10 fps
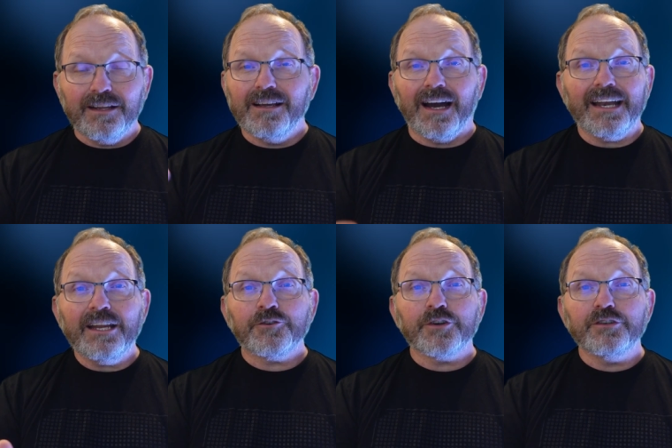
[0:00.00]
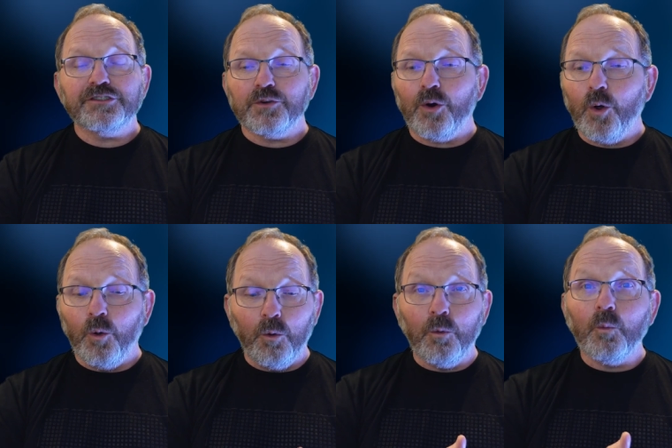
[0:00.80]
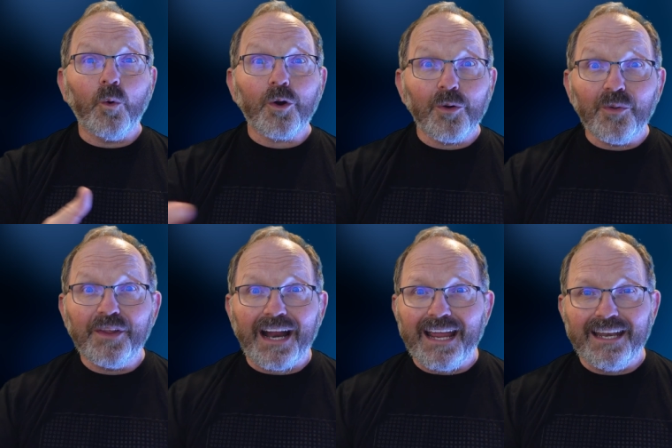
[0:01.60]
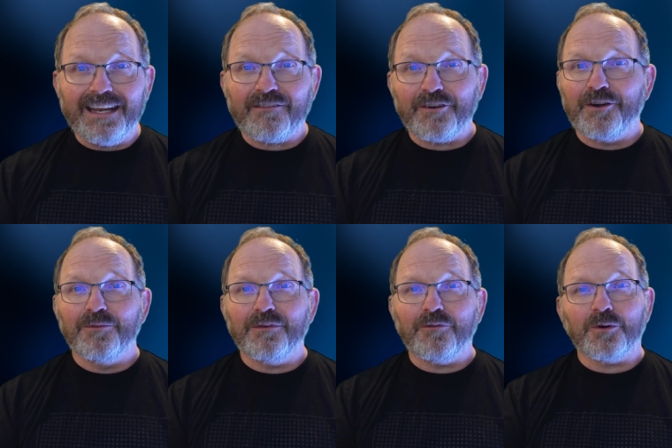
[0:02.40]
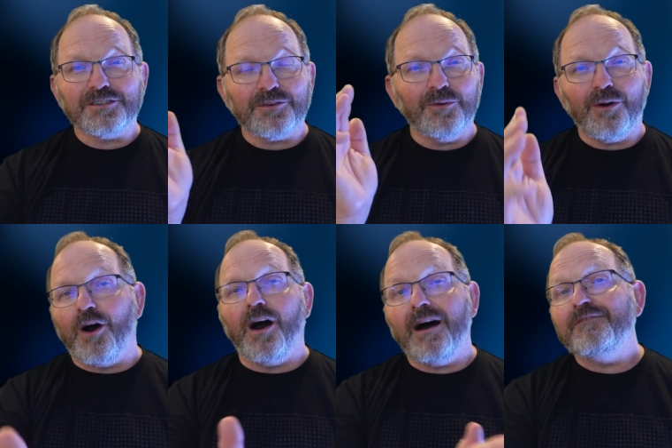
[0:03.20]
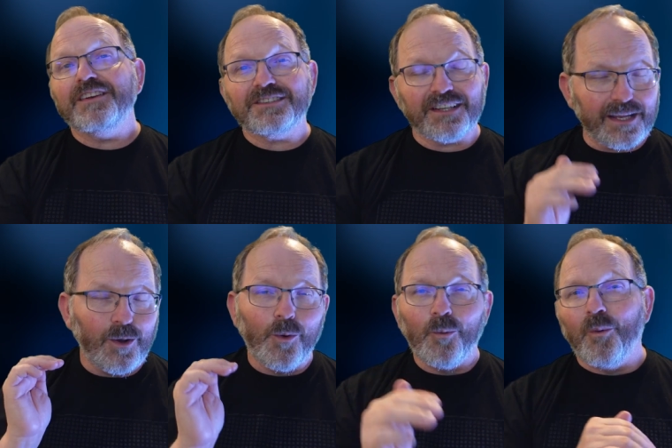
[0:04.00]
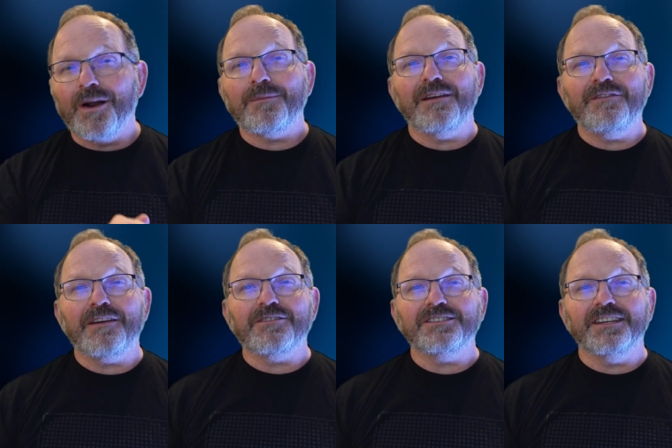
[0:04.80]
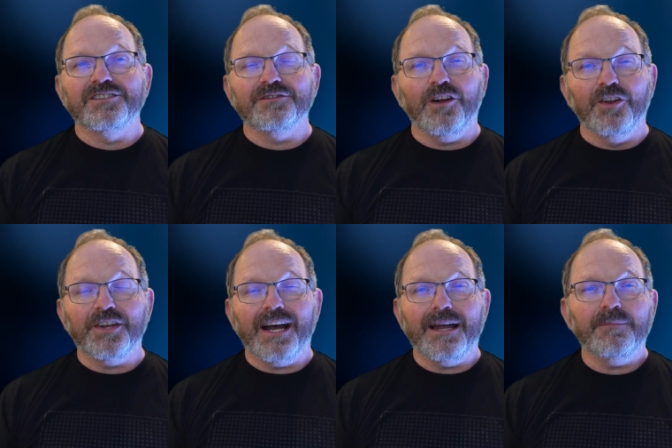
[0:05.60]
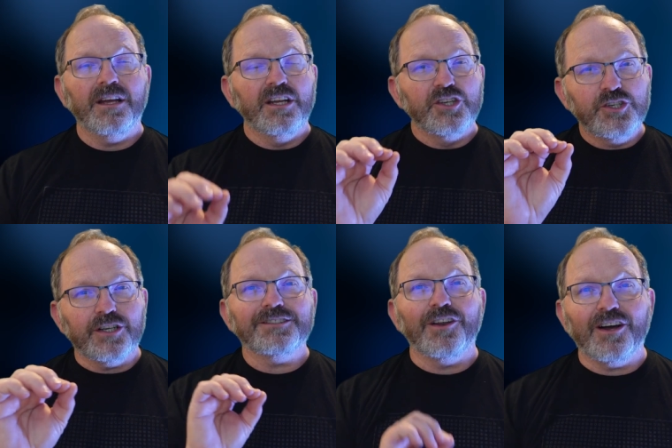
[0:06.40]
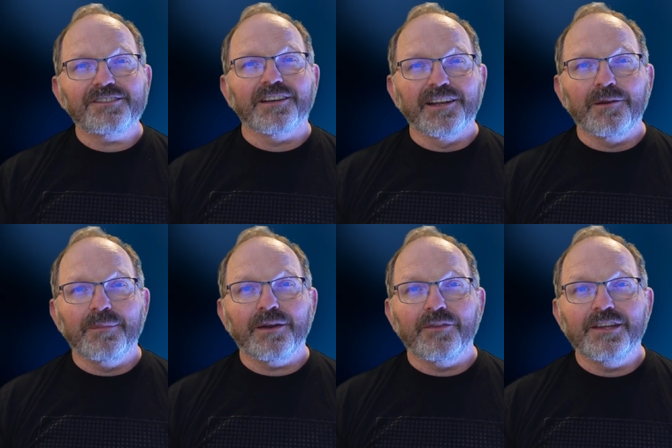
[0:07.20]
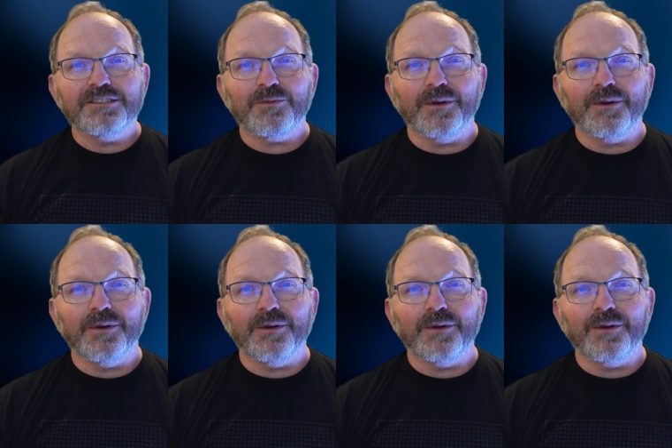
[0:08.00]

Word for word: got introduced to a whole world that I had never known before. So obviously one of my favorite sales of all time, just lost a little bit on this